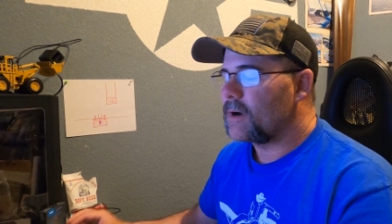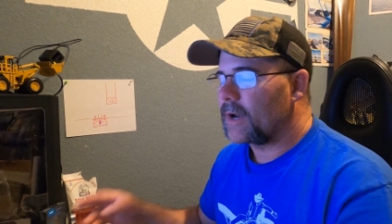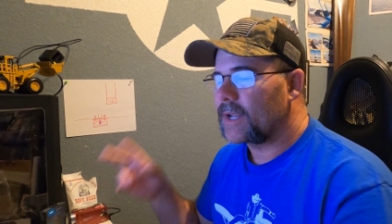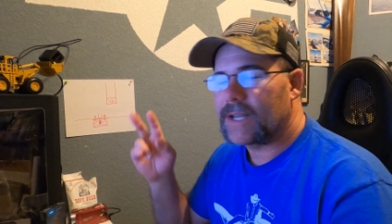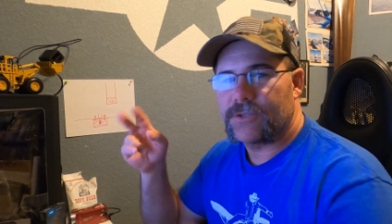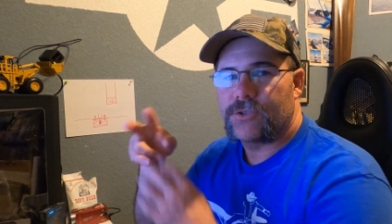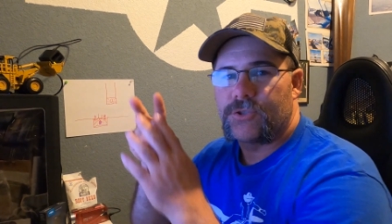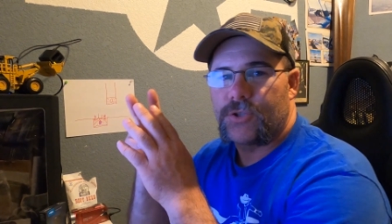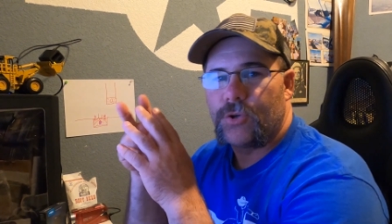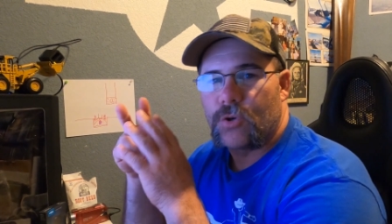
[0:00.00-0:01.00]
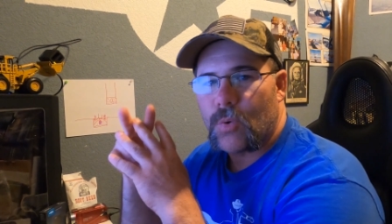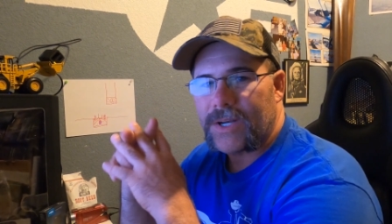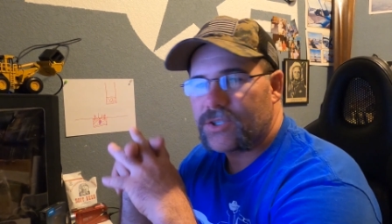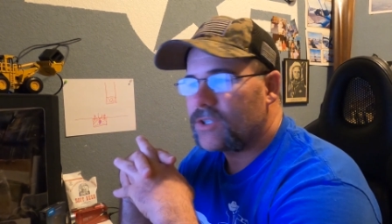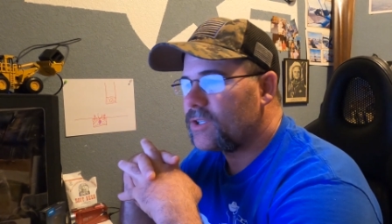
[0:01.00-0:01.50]
right, I got two
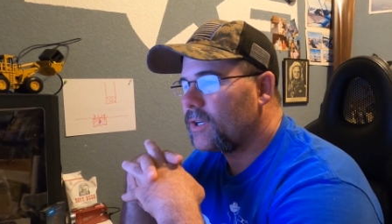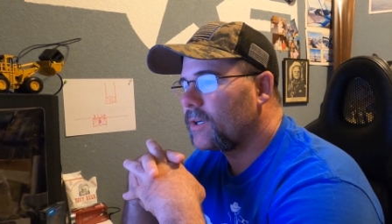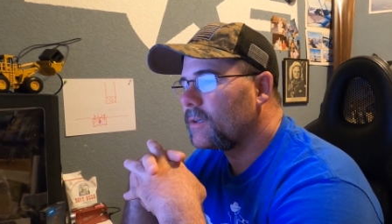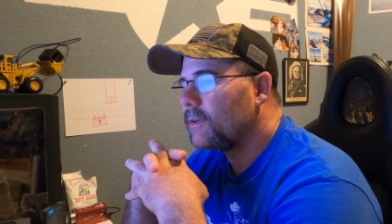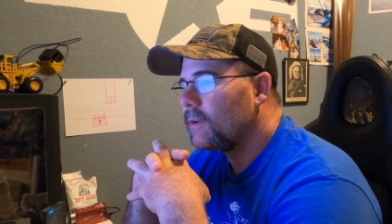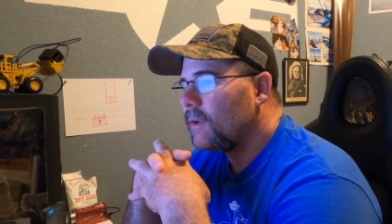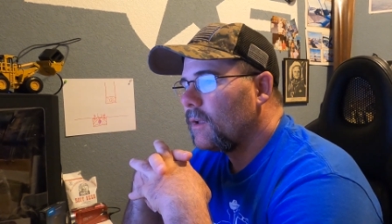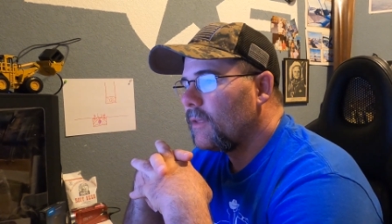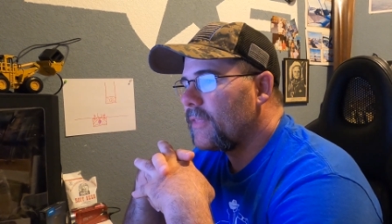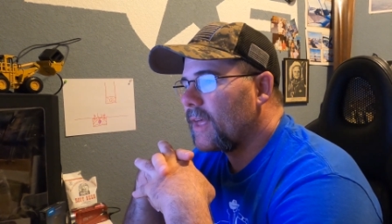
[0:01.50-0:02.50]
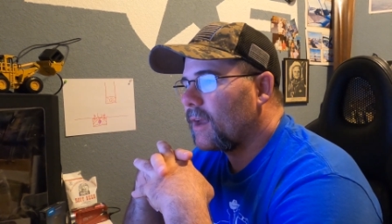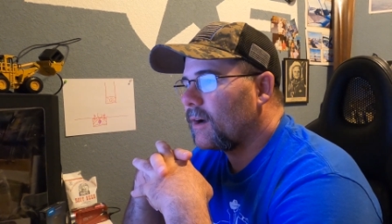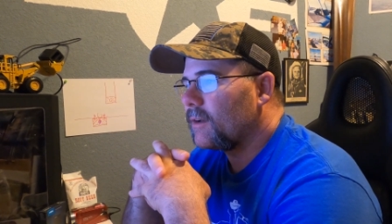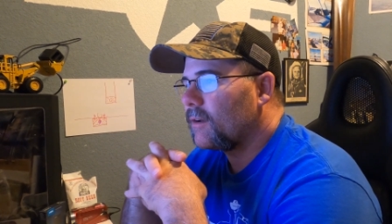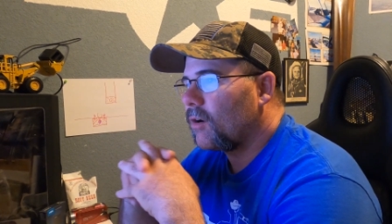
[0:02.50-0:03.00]
questions here
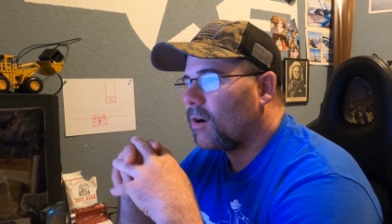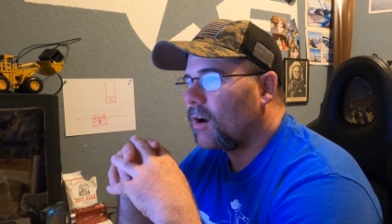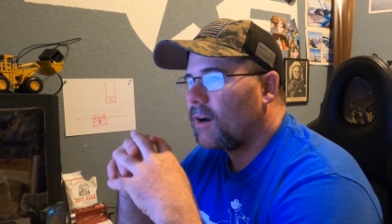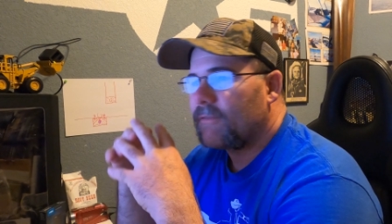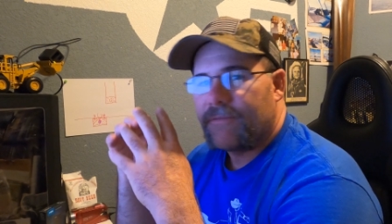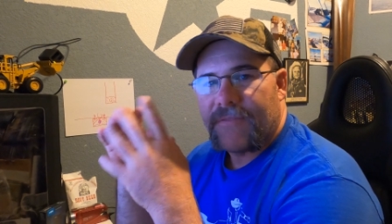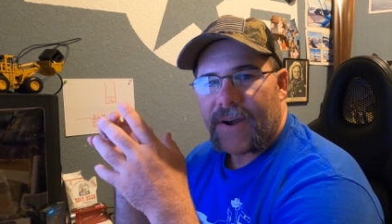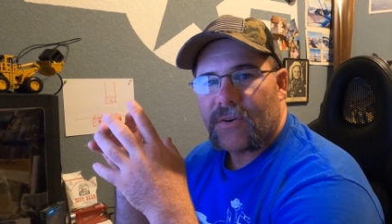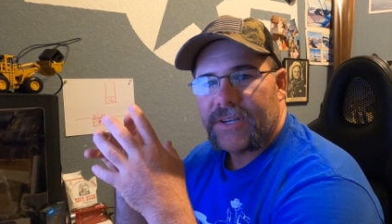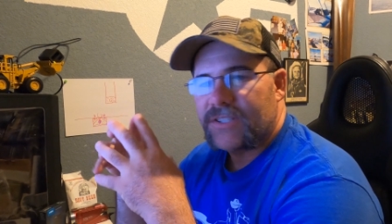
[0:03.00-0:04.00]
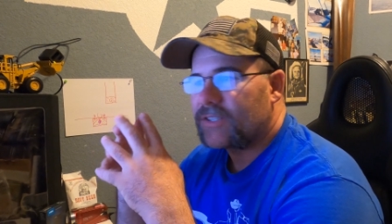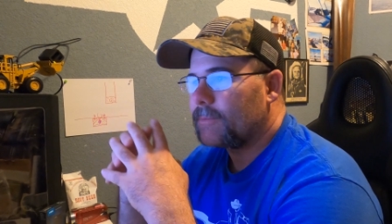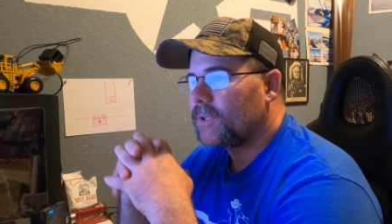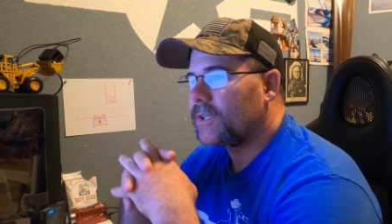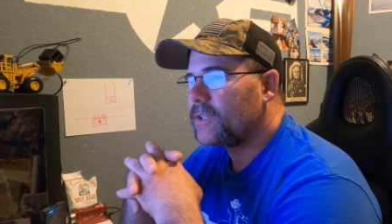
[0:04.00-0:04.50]
that are very
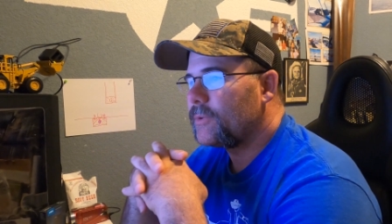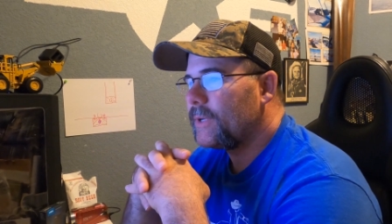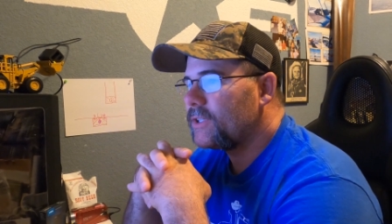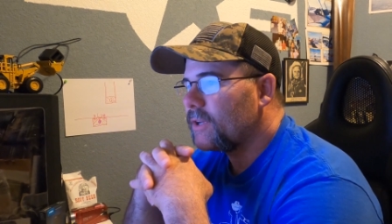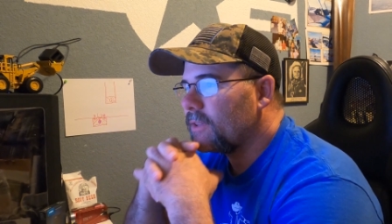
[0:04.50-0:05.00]
similar to each